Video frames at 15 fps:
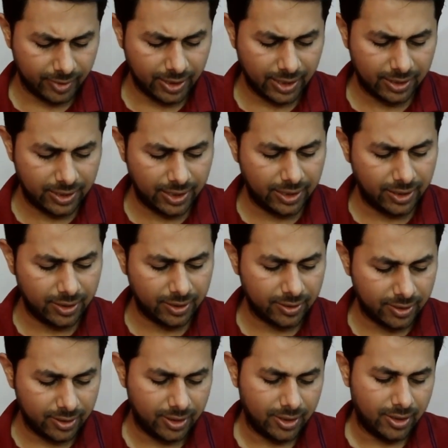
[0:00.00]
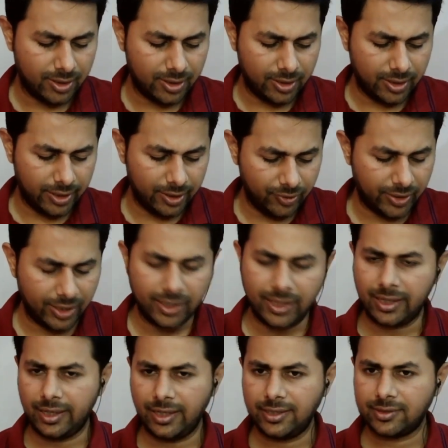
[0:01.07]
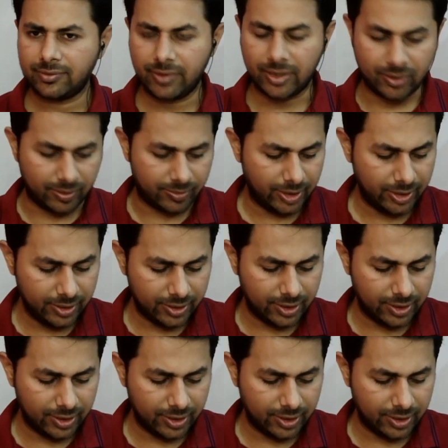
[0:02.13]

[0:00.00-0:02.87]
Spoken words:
And then you can take a square common.